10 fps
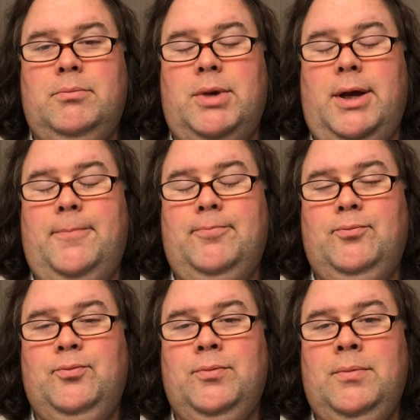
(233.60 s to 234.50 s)
But
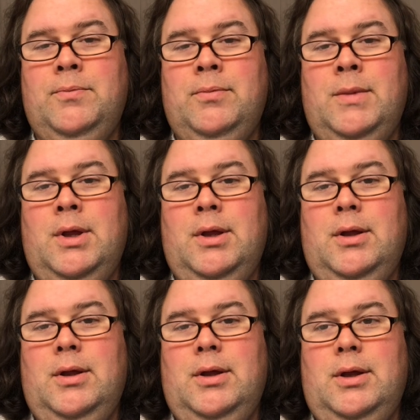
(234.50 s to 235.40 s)

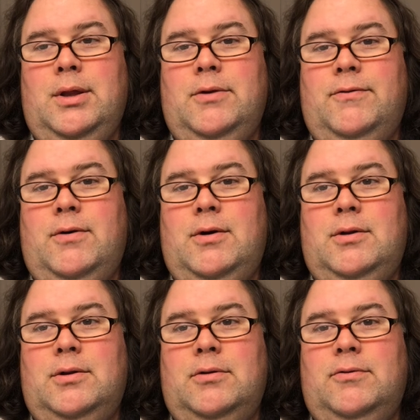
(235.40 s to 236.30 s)
in the
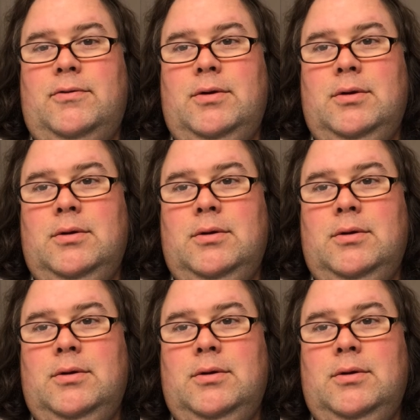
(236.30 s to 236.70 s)
fall of